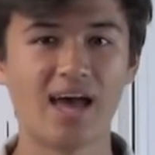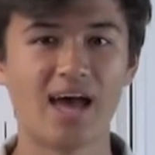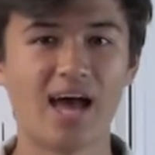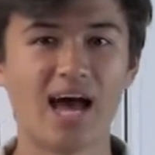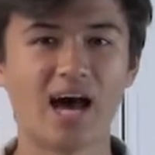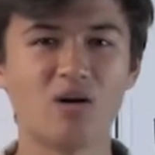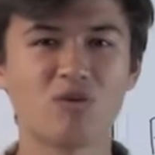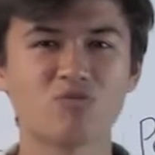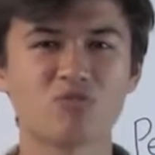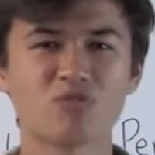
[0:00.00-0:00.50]

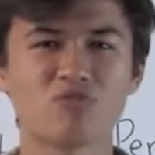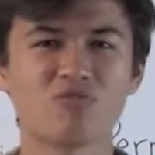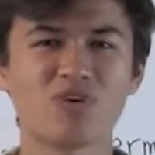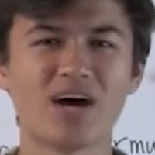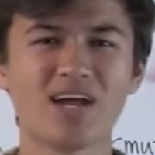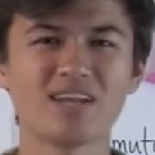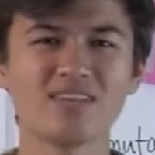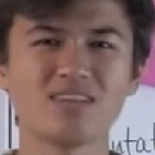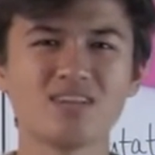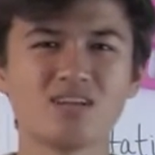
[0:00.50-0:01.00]
However,
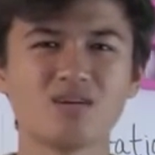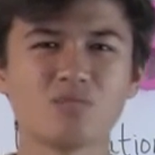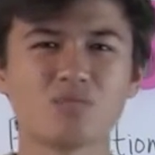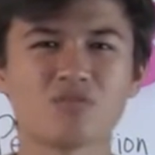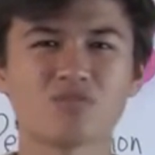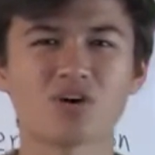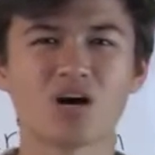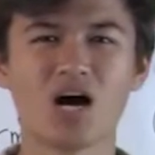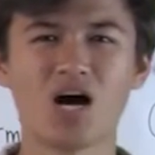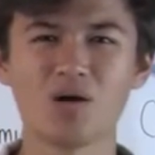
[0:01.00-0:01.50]
finding the number
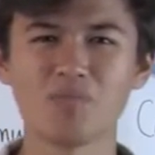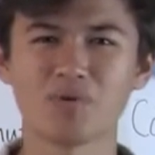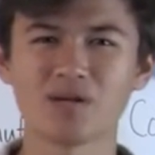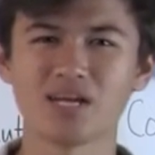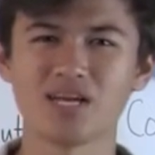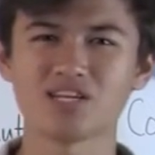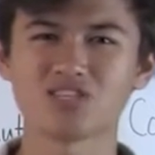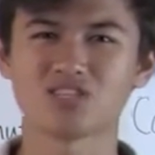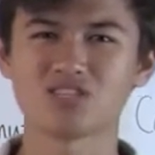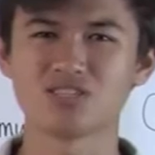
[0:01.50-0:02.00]
of
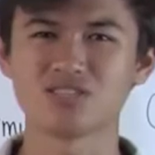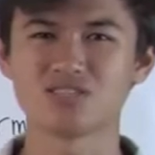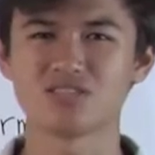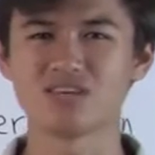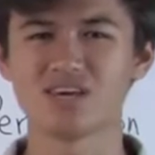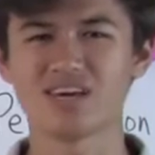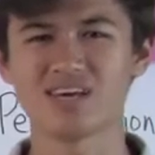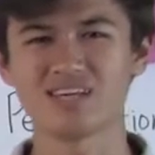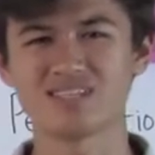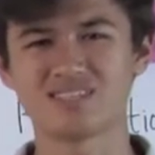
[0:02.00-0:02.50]
combinations
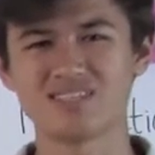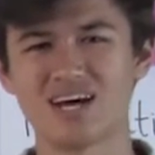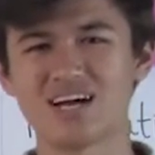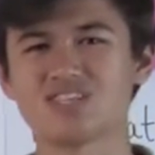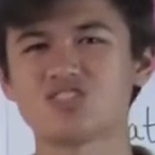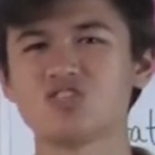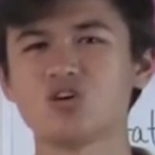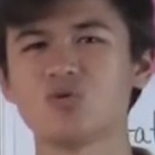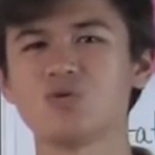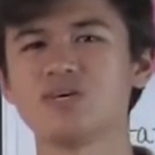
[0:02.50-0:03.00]
is not
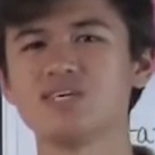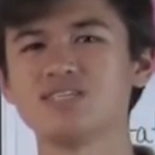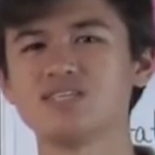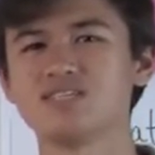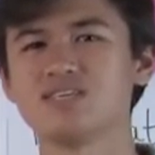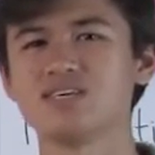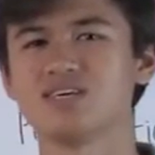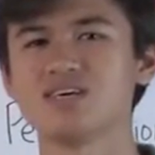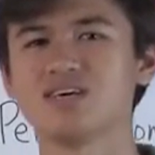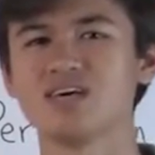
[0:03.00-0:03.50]
so
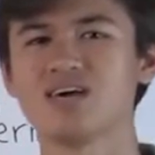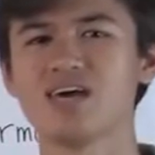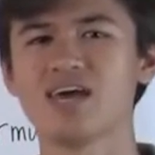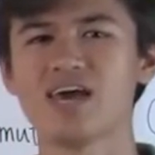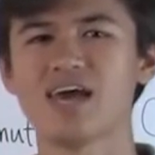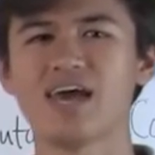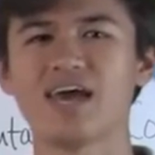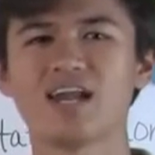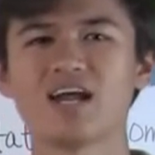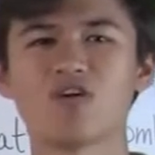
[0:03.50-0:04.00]
easy.
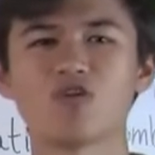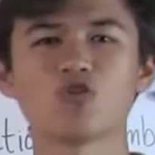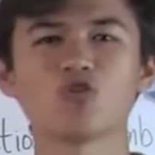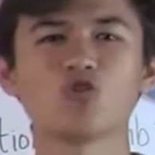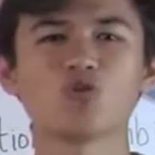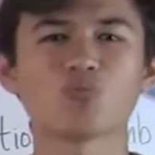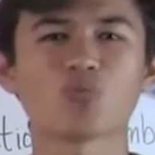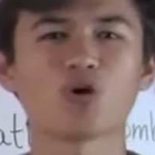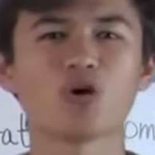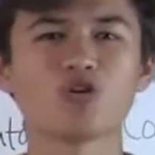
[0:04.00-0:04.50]
In our
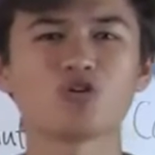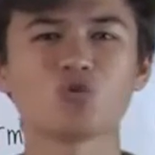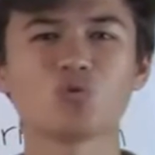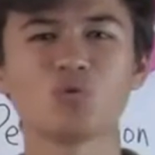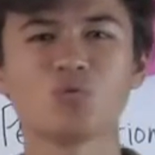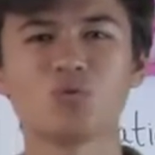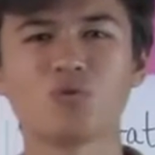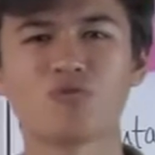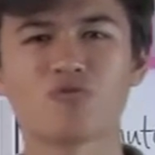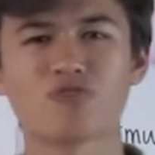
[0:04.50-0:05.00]
new approach, we
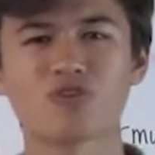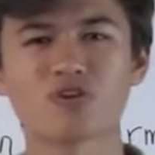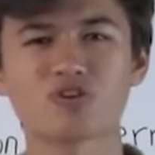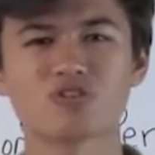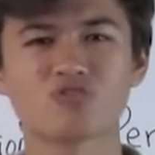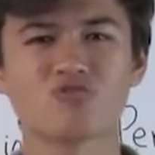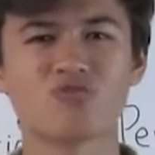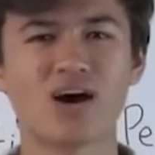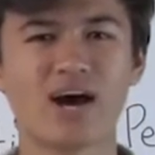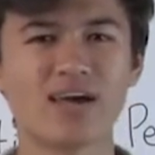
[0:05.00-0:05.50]
will
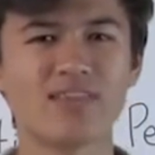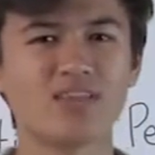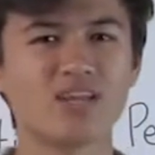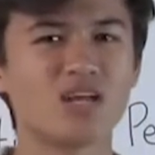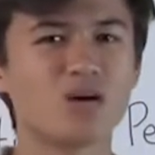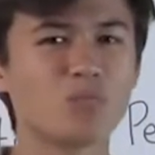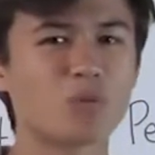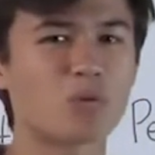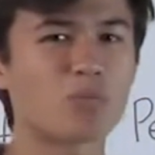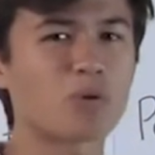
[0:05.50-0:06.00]
first find the
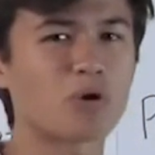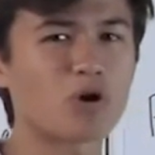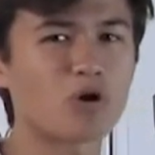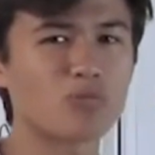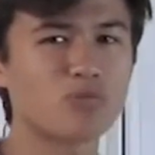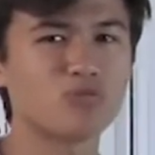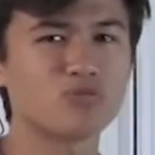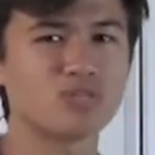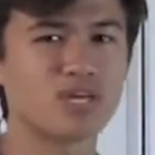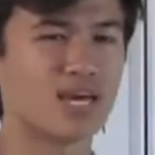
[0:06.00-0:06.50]
number of
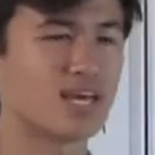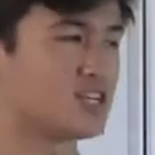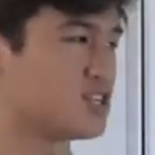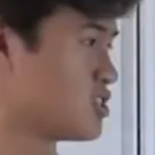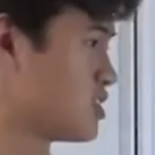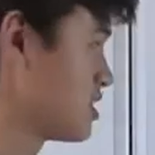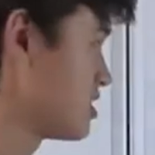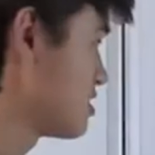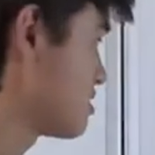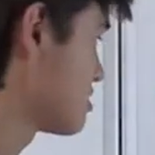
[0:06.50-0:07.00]

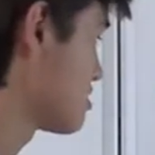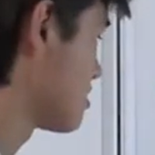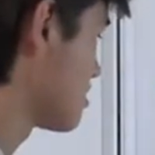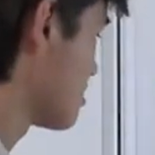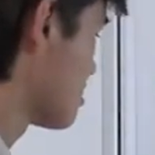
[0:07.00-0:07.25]
permutations.